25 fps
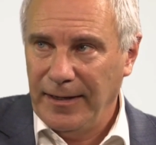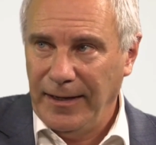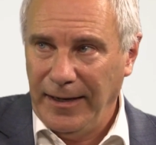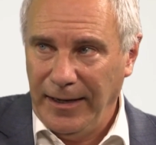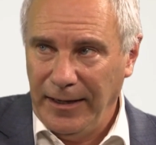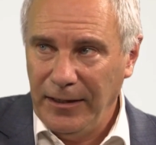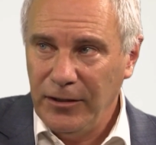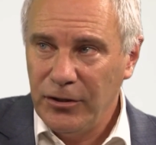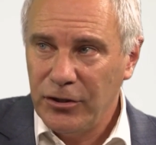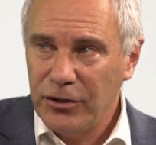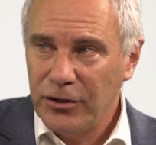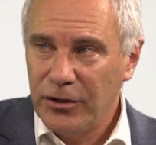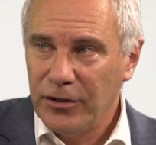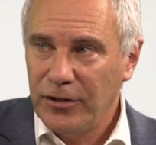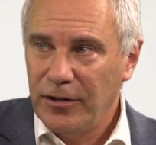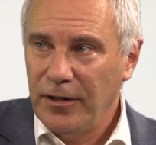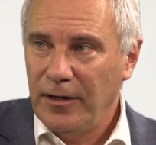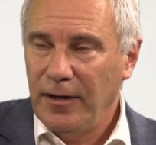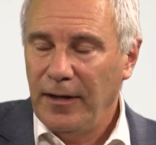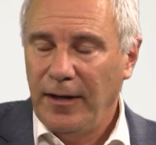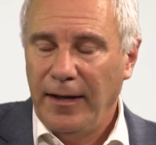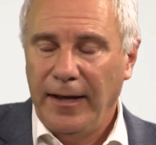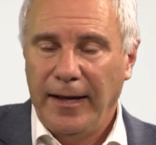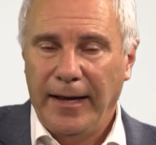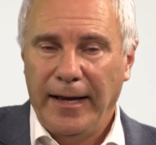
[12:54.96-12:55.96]
each,
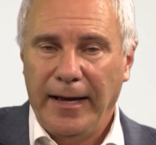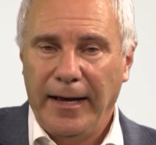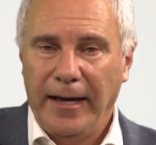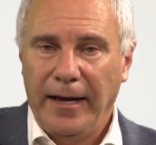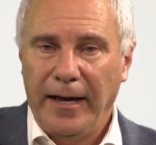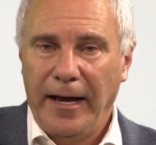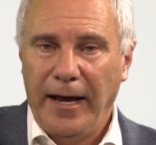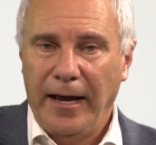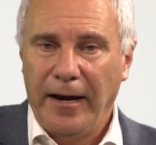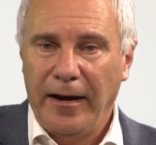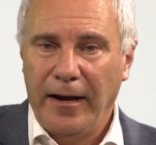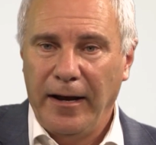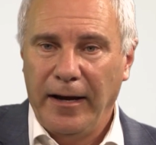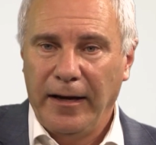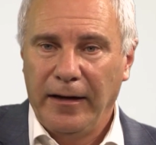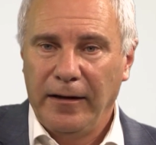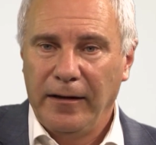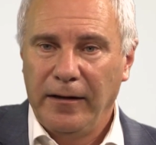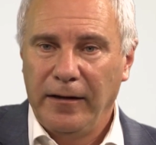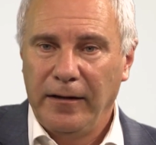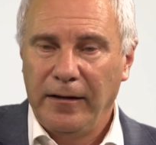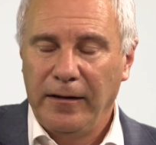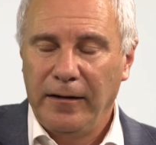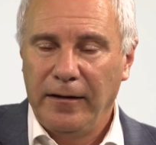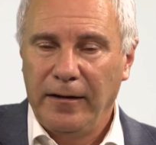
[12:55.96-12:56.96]
and I
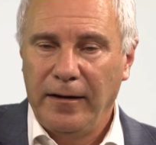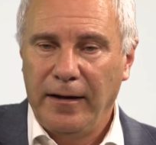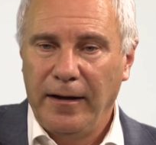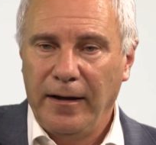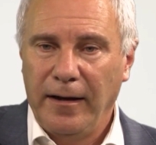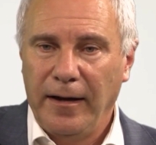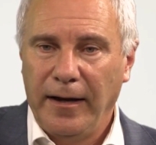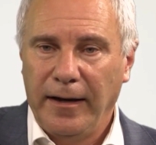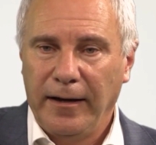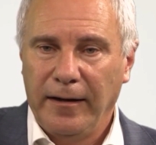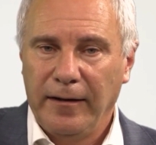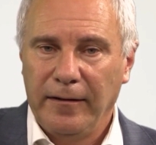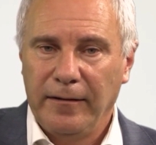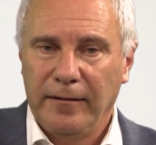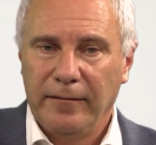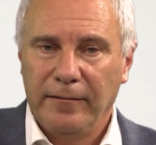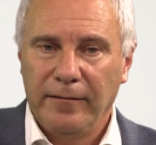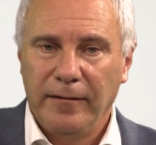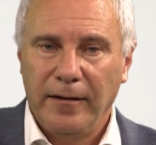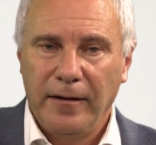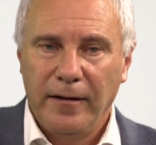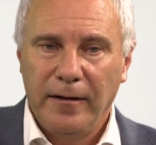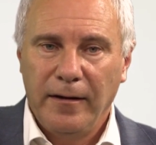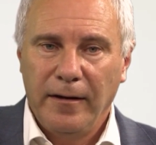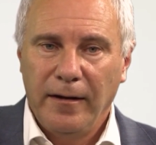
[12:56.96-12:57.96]

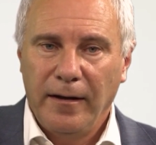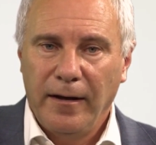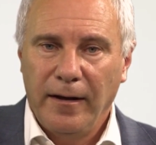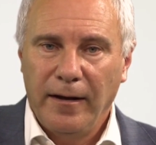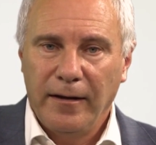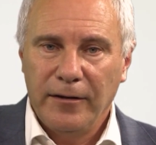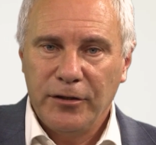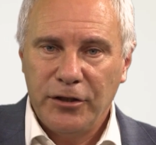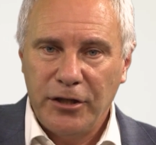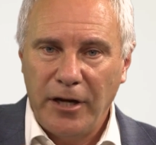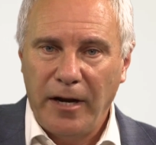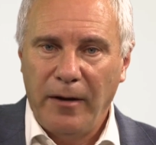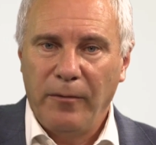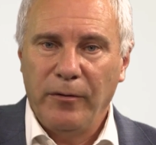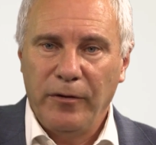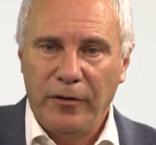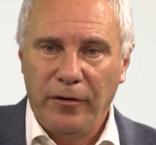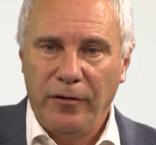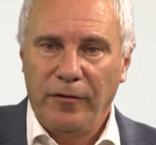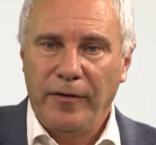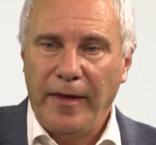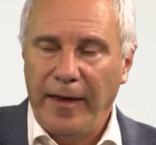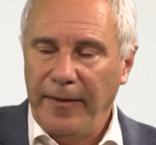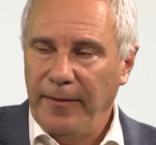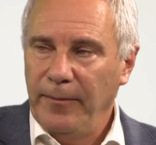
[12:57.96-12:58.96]
can share with
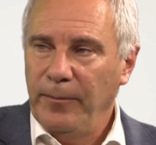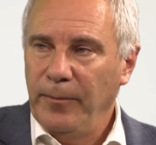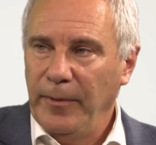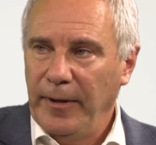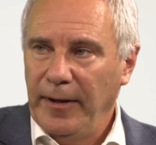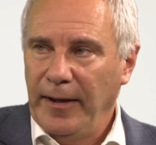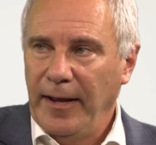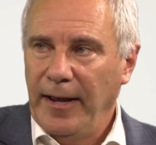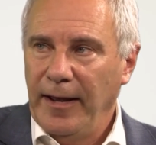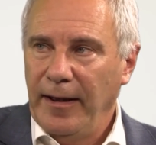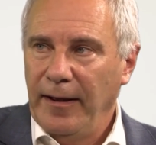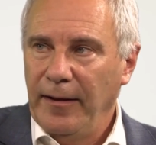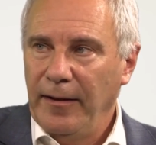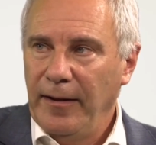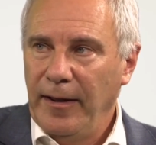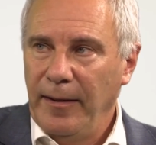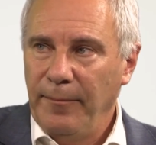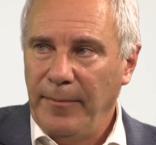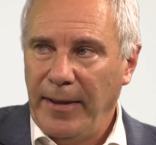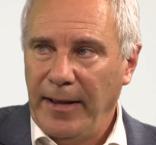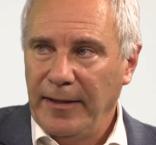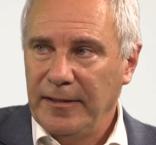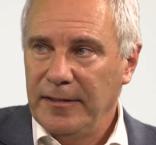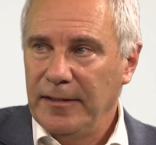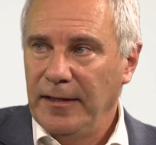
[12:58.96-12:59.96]
you that we are
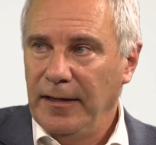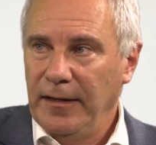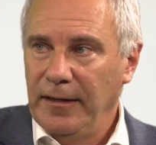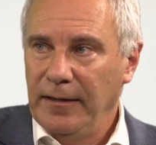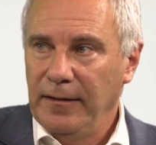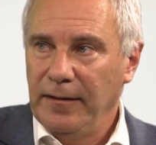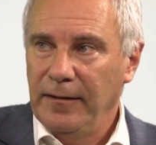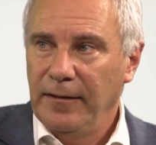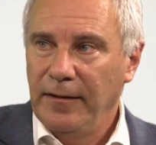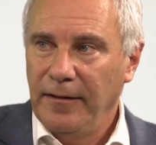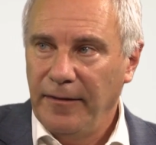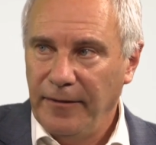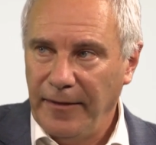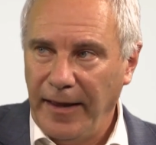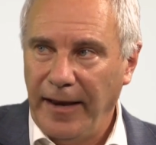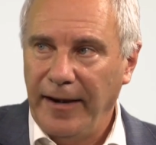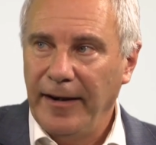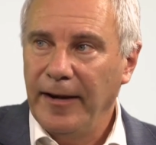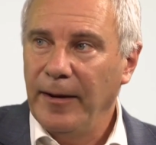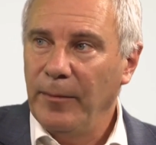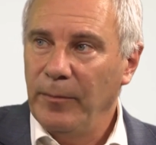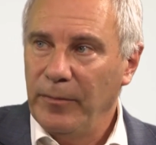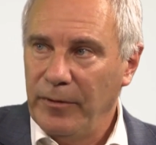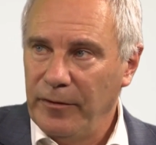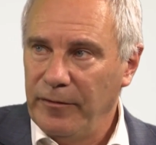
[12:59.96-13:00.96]
amassing
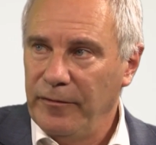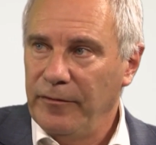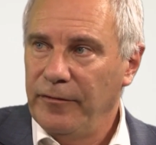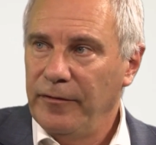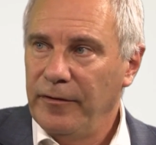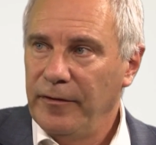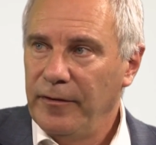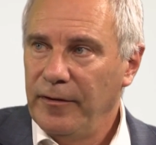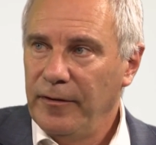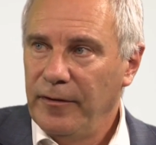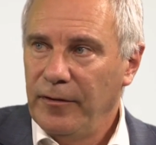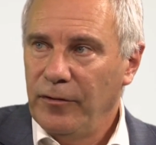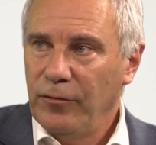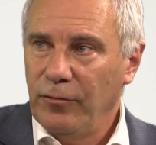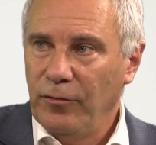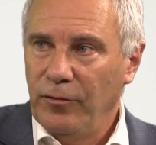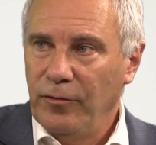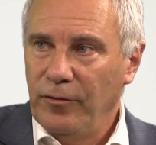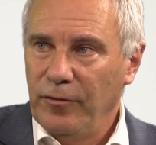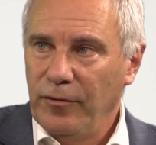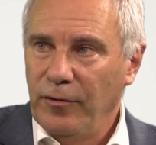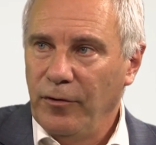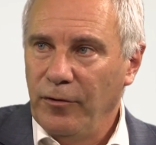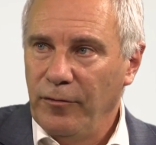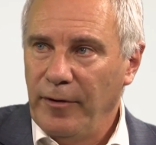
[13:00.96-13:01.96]
that number
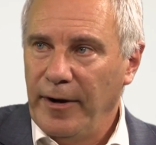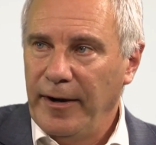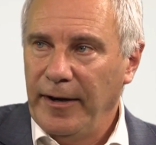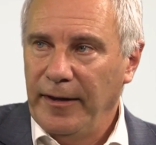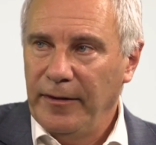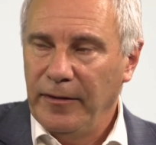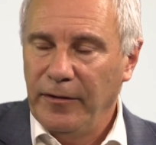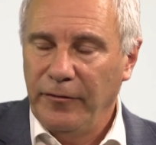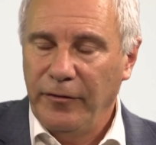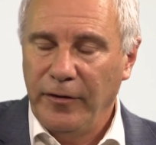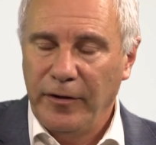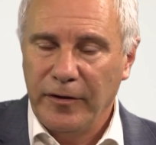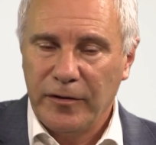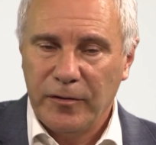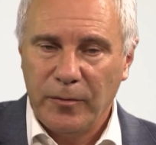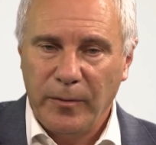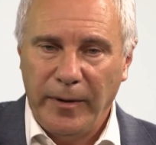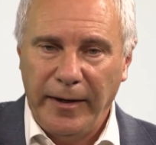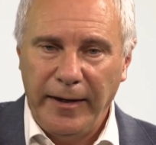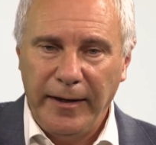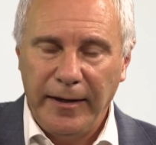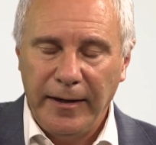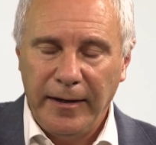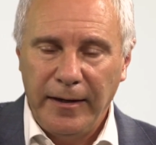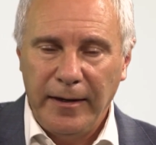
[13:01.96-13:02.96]
through already in the first
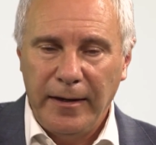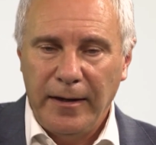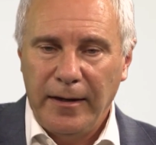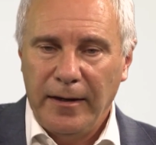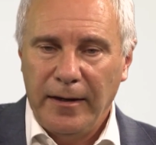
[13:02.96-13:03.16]
week,